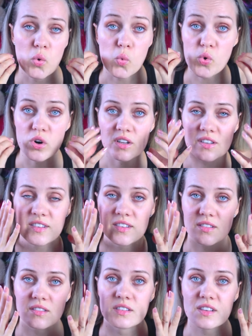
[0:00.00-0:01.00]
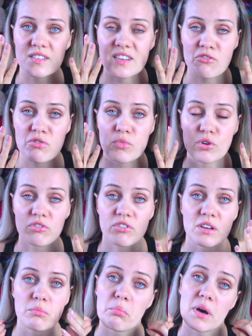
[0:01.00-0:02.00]
work this, this serum or
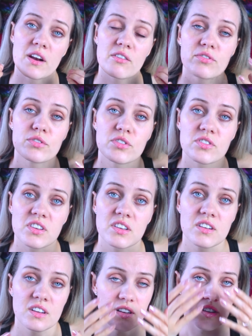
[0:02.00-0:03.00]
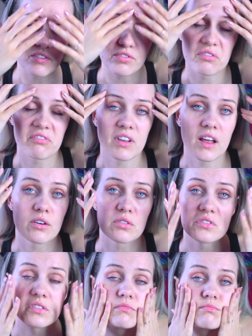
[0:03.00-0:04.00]
cream better for your skin than if you apply
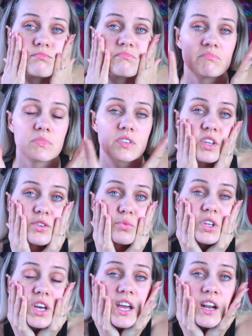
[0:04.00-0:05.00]
on the skin with the